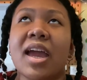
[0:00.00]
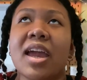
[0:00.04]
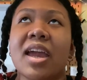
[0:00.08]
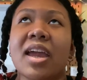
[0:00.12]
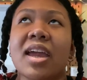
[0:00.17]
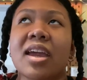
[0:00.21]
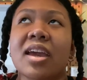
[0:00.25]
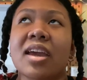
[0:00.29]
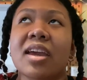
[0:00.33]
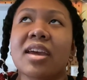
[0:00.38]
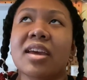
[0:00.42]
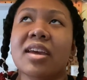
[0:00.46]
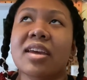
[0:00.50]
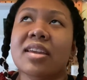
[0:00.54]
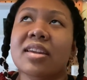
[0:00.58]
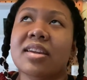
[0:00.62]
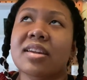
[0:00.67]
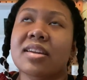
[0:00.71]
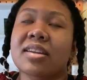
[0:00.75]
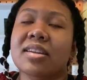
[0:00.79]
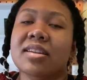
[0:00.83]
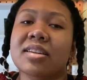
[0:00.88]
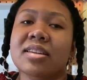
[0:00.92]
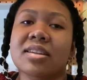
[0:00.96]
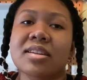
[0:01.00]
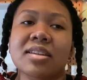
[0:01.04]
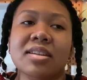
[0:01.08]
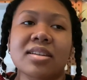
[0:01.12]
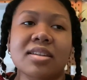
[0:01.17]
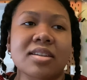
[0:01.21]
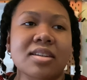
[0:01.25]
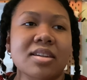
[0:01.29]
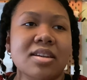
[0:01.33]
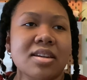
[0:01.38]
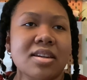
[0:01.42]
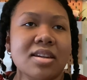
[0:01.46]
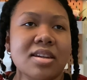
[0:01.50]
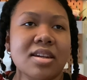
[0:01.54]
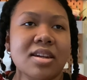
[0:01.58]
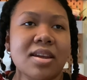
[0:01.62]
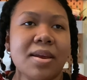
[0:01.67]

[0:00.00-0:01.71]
and